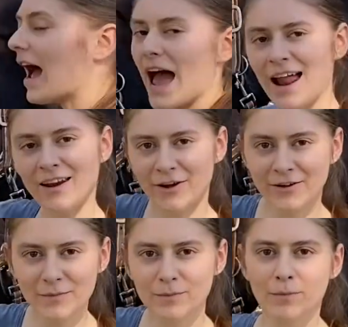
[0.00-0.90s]
Hello,
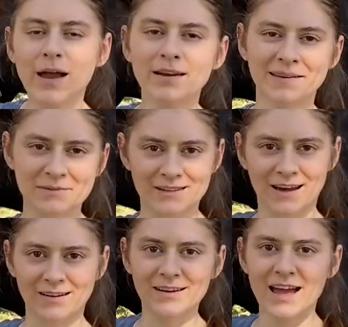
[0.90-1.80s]
my name's
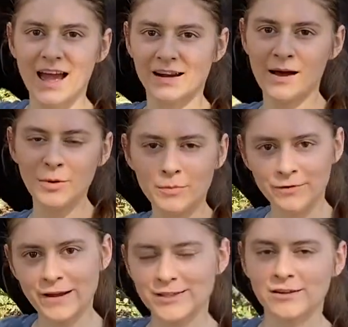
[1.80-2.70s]
Lana and I'm a
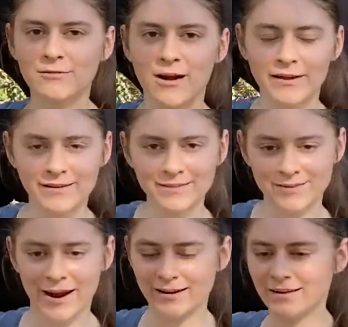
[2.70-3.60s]
professional rider and
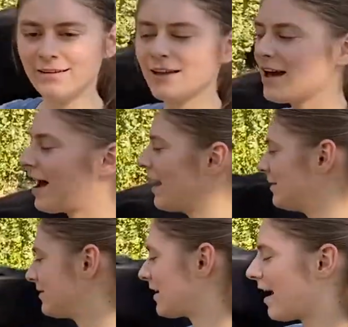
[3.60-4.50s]
trainer, and
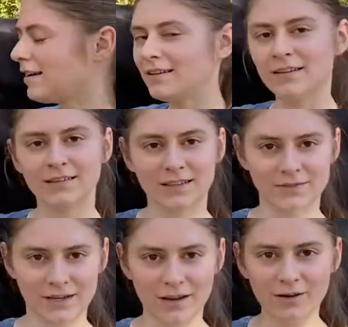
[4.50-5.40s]
today in this
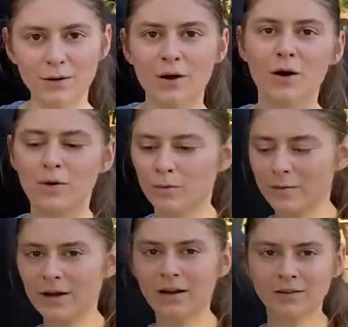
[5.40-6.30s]
video
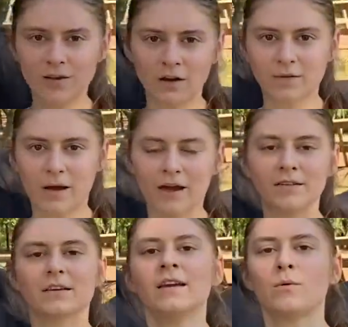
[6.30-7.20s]
we're gonna talk about
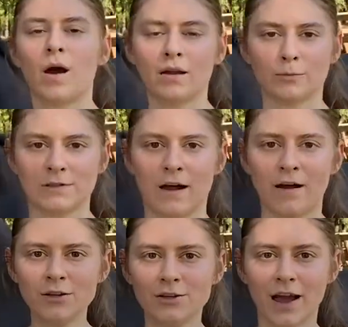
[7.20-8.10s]
equine
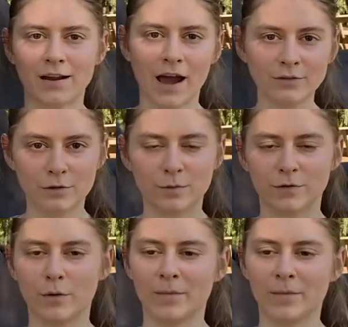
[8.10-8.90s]
massage and how to perform